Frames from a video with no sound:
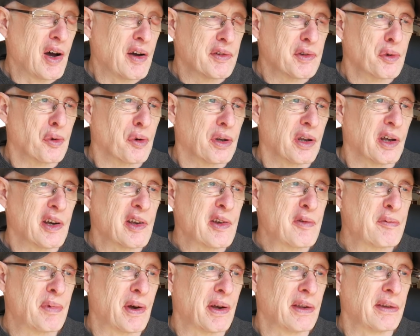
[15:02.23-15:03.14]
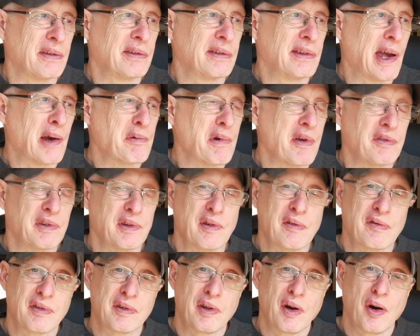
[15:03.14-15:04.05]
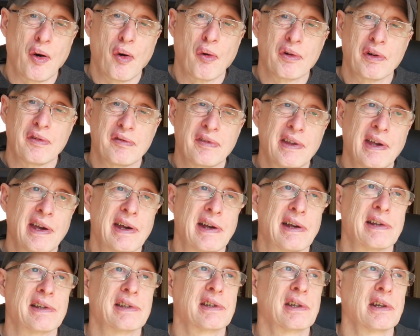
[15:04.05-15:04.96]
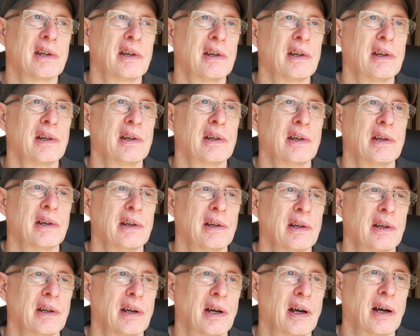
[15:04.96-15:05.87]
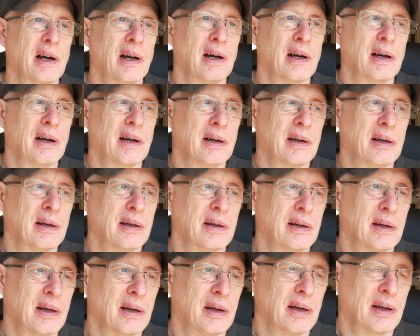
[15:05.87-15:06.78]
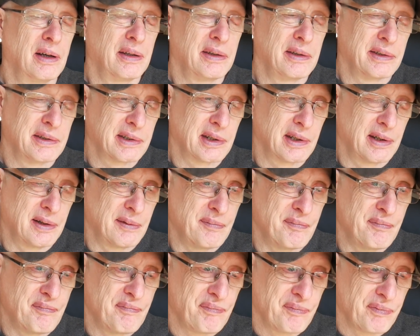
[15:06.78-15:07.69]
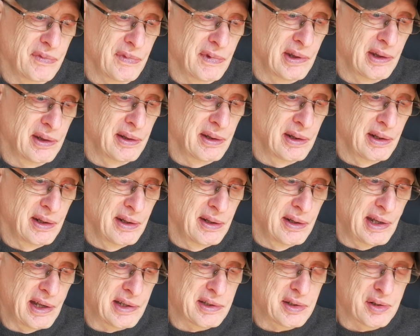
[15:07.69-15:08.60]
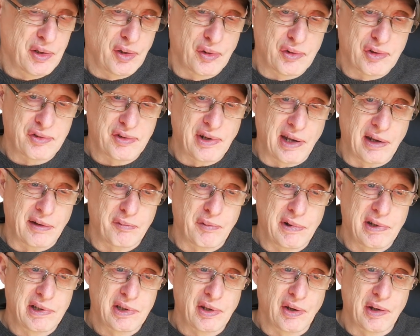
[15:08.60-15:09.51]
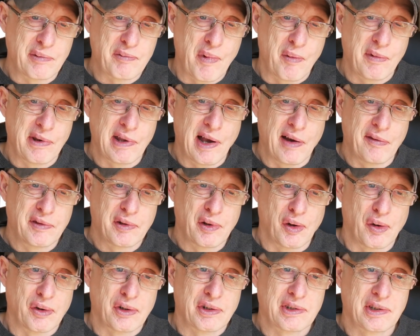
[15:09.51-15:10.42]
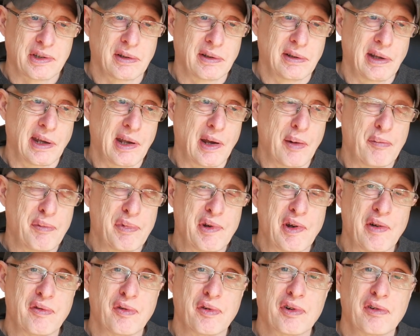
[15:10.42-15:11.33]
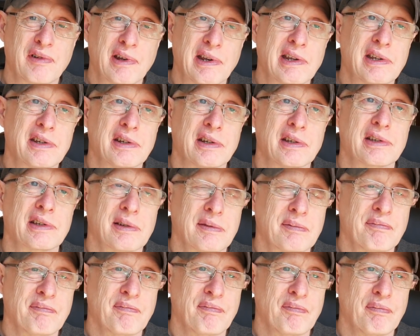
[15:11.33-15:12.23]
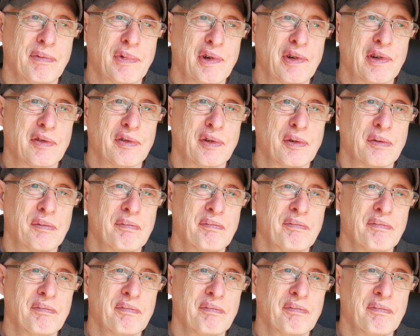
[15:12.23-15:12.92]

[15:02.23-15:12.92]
of your life, but they're with you for the whole of theirs, uh, and um, that's the contract we sign when we have dogs. They are beautiful creatures, beautiful.